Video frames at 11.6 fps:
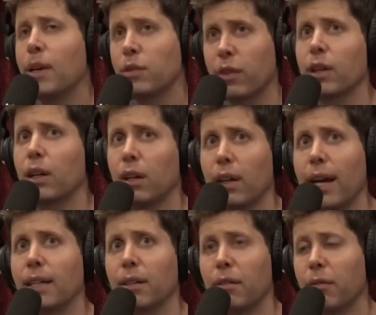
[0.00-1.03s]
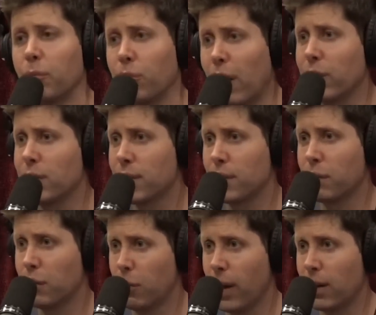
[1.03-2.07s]
for the collective preferences of
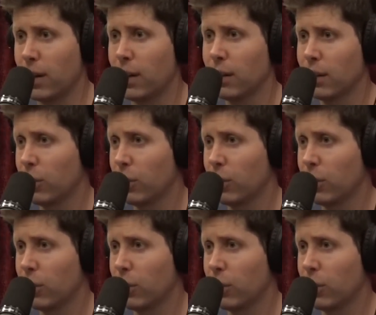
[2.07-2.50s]
humanity